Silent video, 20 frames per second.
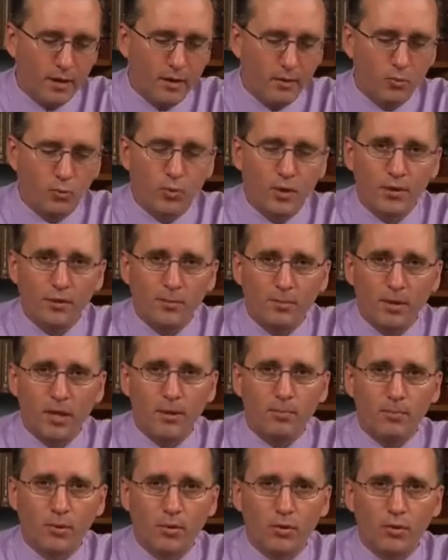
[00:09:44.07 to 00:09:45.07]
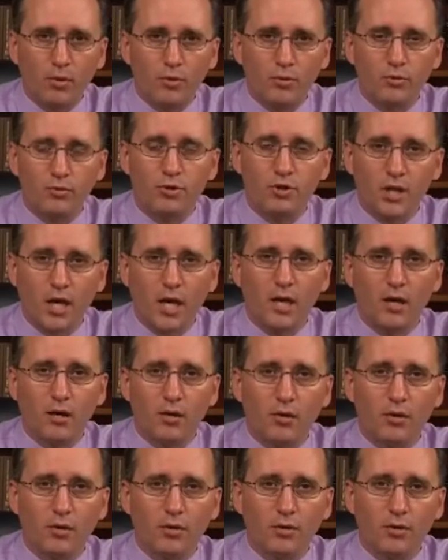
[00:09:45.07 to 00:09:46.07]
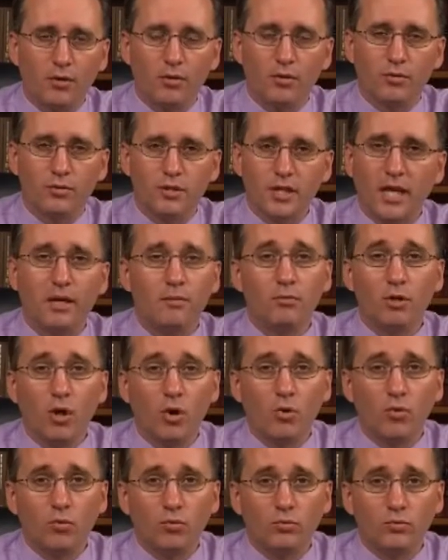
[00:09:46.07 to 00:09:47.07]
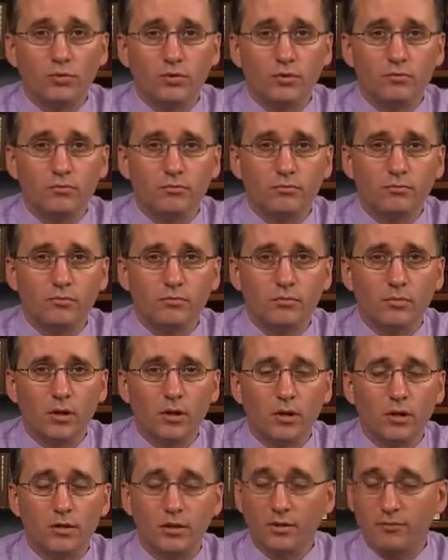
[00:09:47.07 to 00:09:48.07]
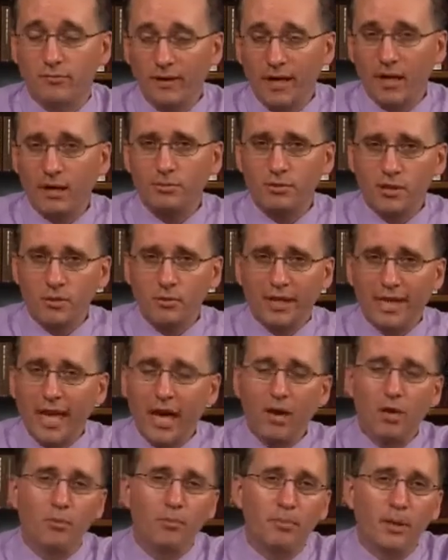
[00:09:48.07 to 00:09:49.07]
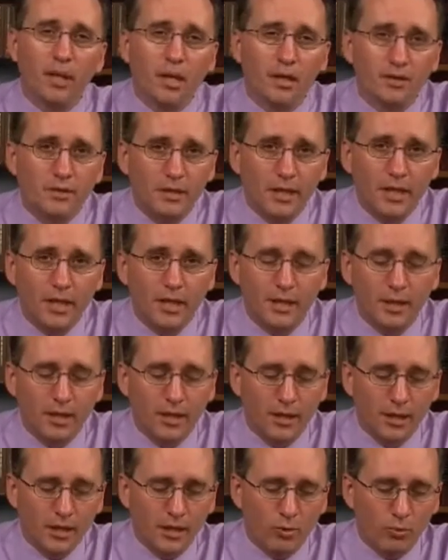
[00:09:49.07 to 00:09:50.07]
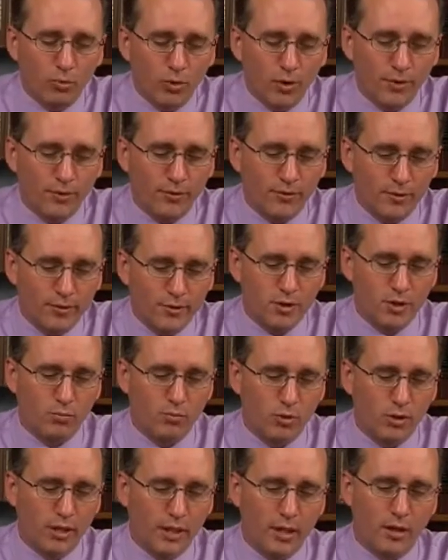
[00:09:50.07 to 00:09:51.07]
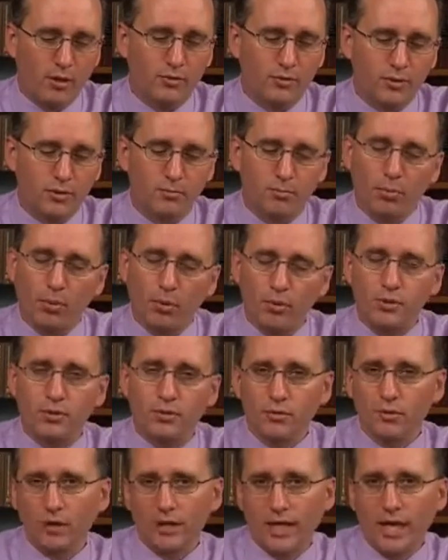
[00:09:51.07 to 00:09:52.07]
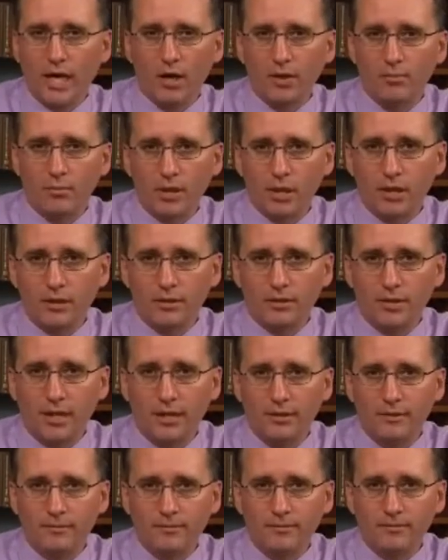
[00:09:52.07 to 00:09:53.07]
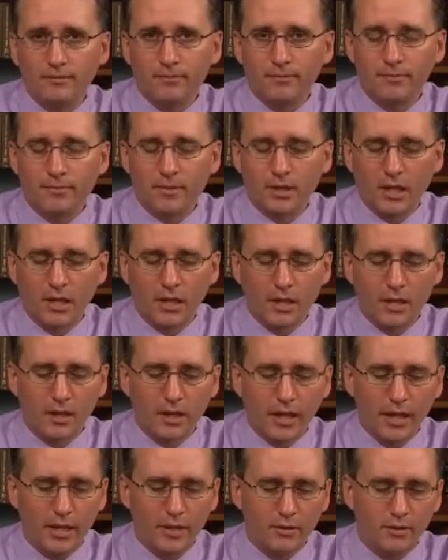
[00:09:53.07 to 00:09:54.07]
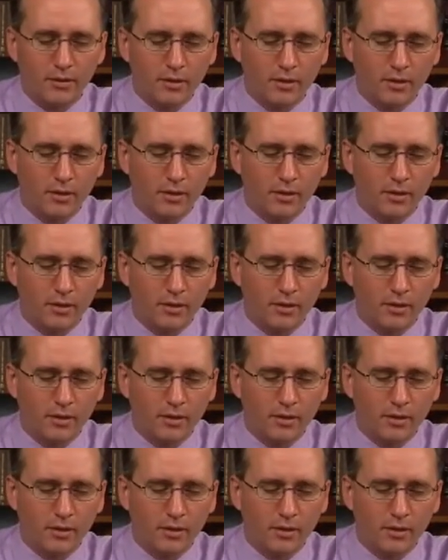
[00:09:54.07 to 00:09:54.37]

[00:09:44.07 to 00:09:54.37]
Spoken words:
with people who share your same goals. Develop some accountability with someone else, some personal accountability, and